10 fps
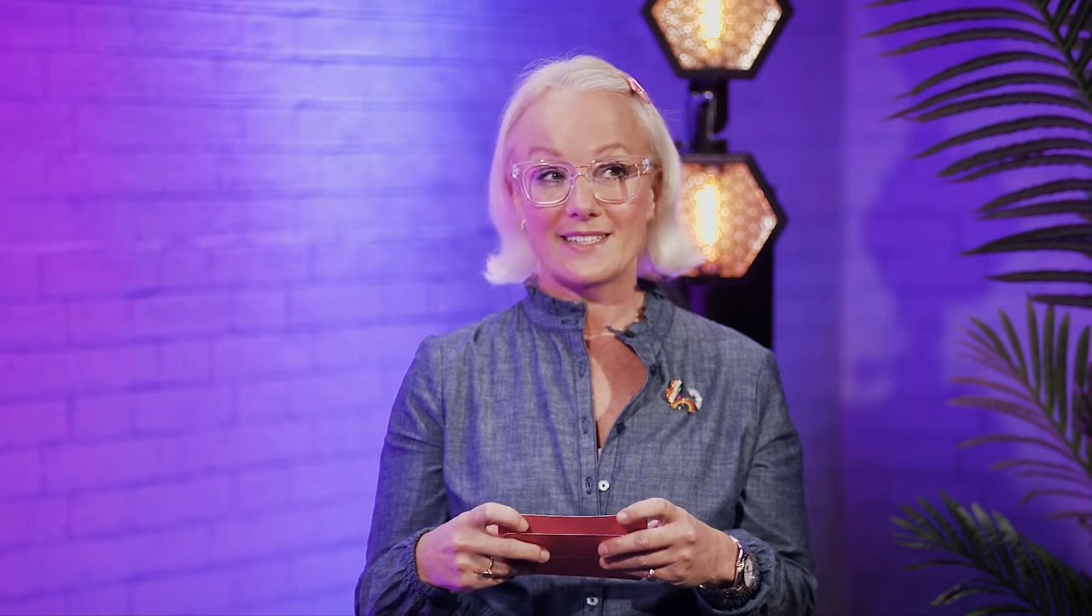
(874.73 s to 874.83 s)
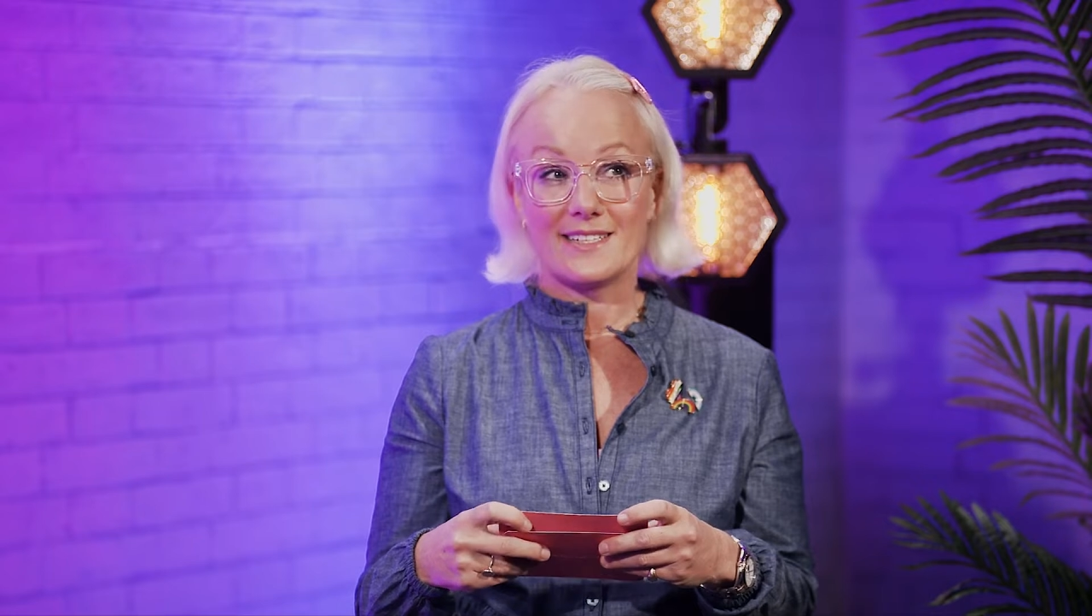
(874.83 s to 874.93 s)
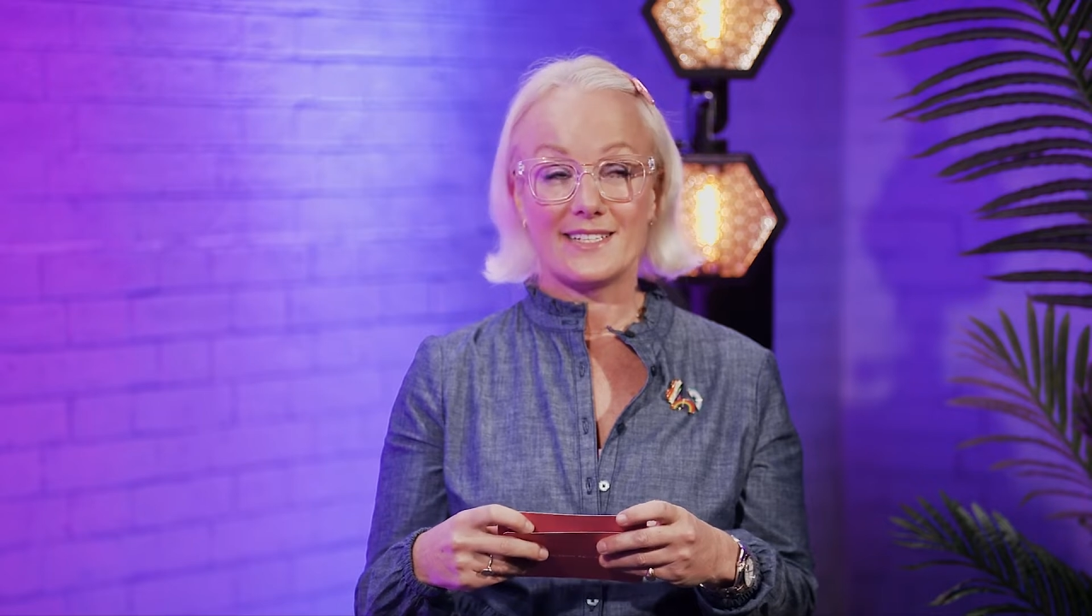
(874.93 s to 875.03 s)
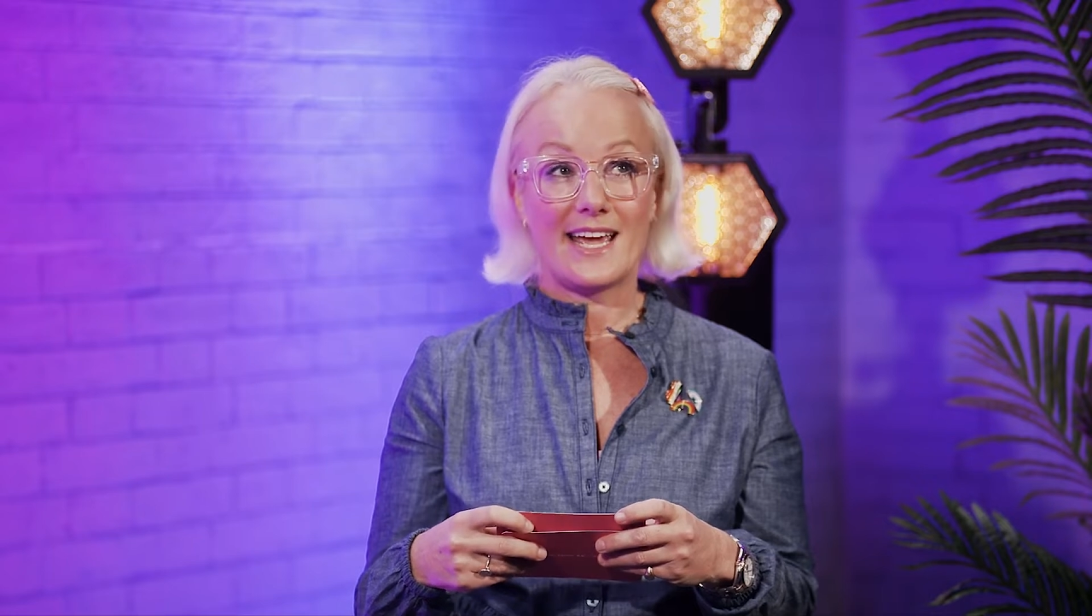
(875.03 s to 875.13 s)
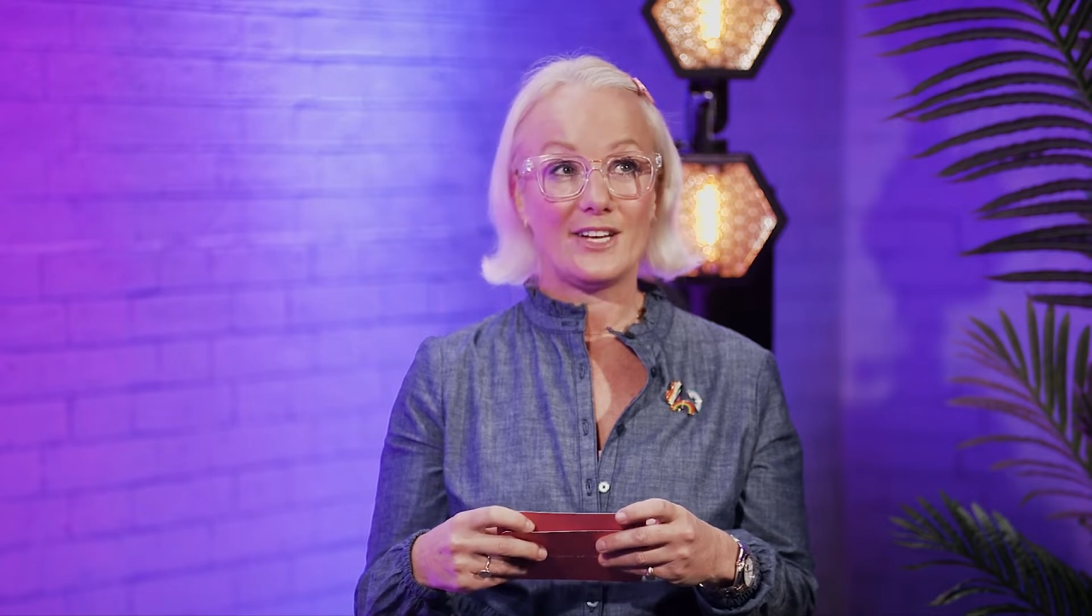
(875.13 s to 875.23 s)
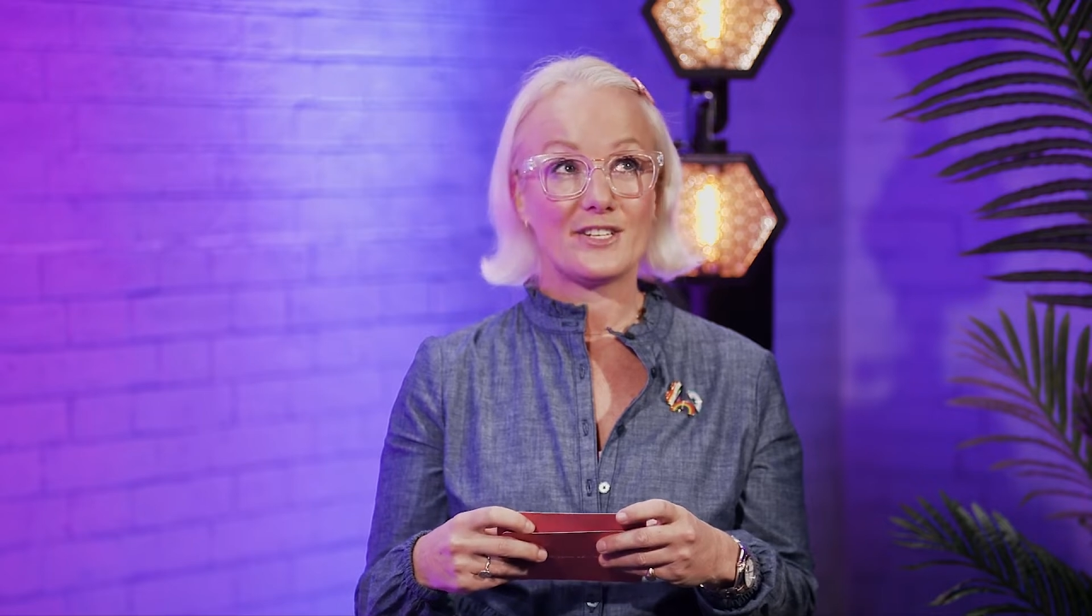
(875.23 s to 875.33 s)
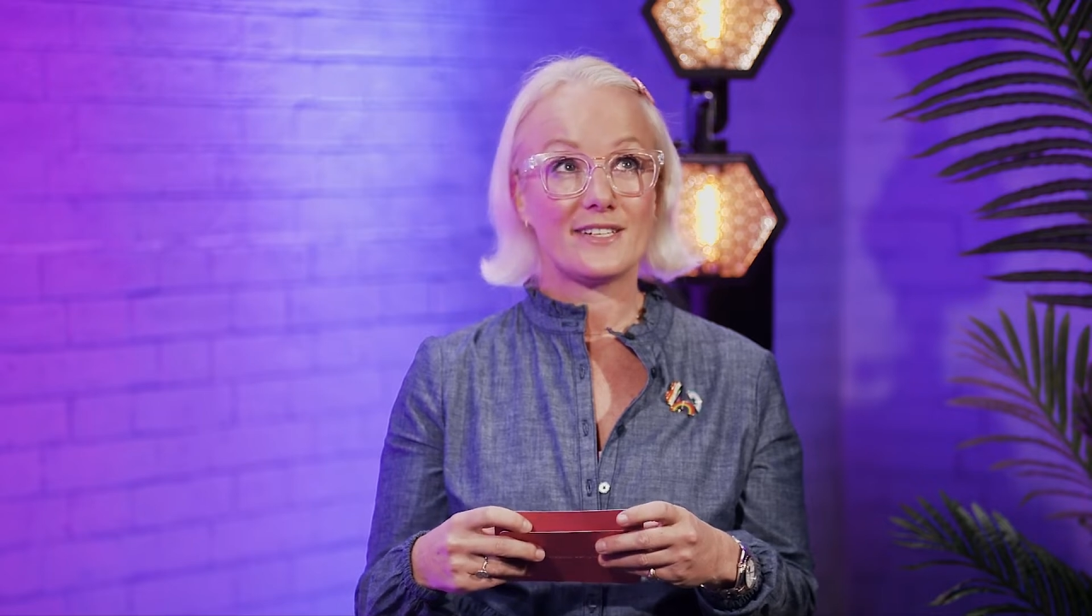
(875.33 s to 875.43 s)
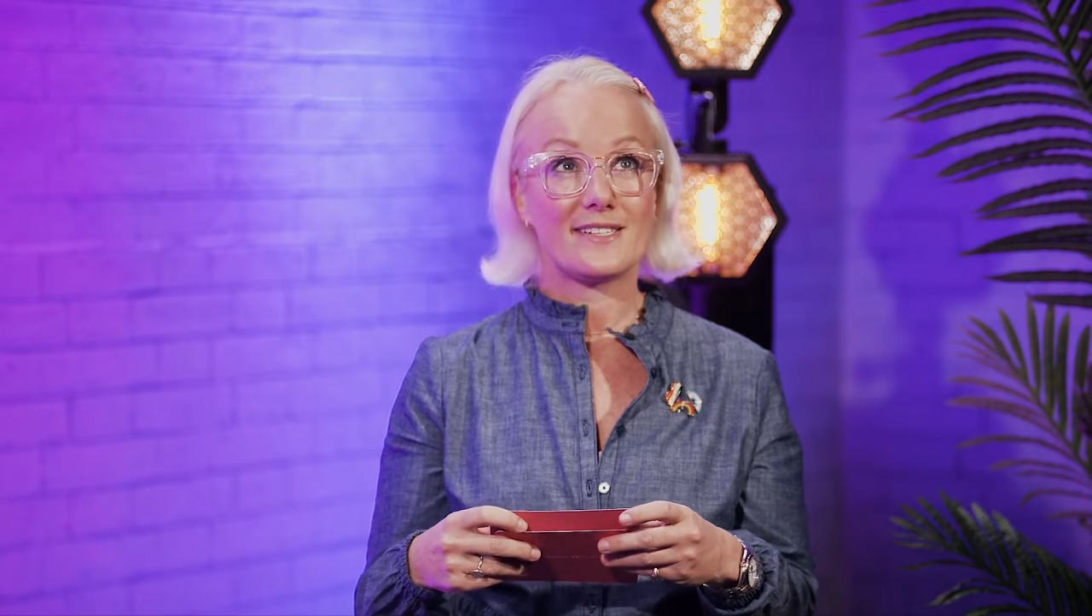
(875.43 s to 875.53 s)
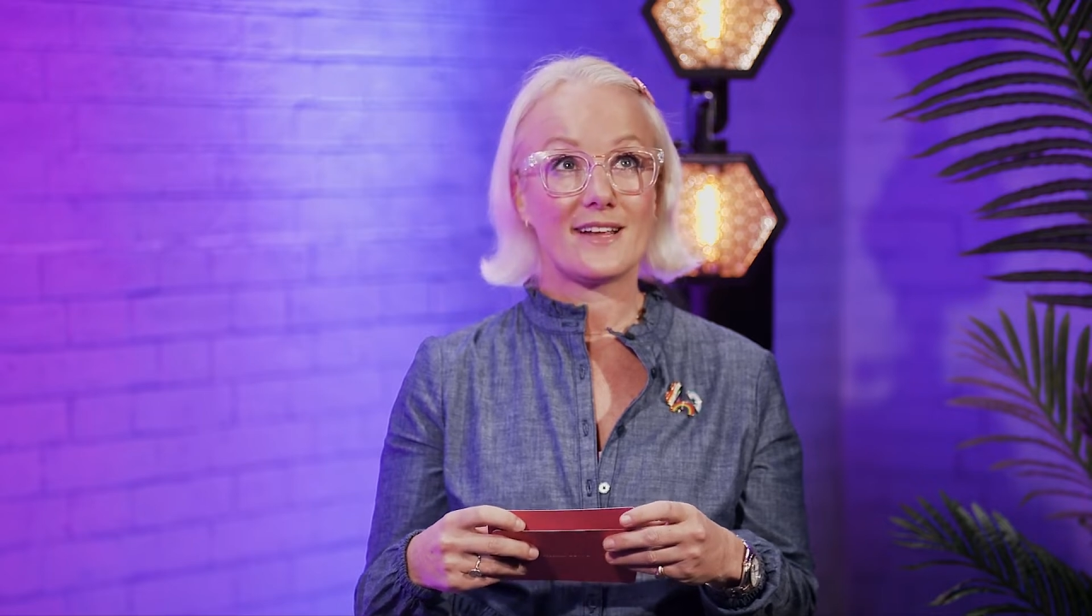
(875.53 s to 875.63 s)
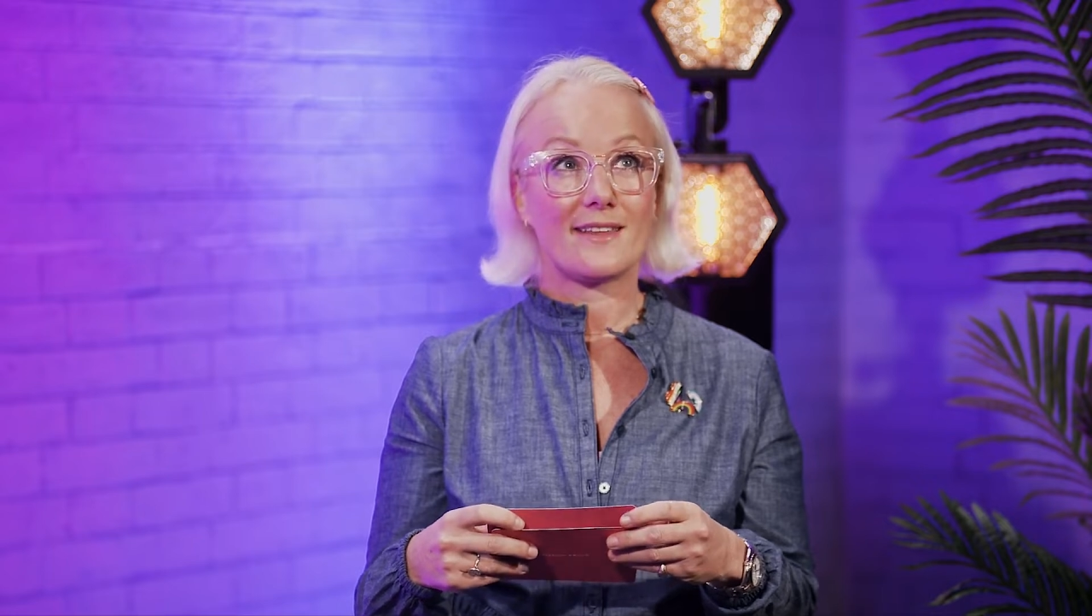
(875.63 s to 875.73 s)

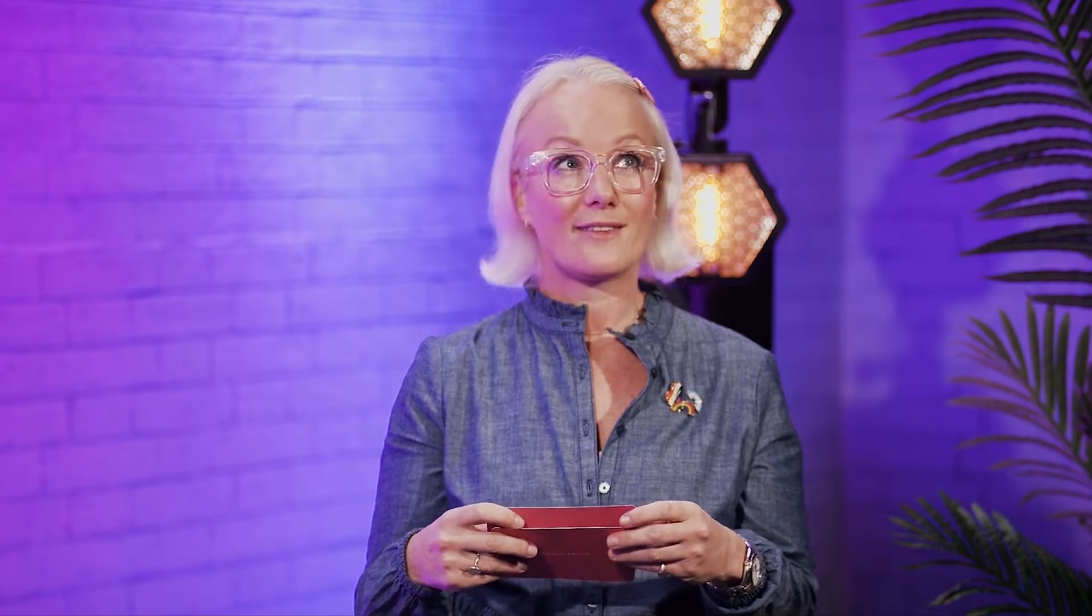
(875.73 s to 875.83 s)
contagious.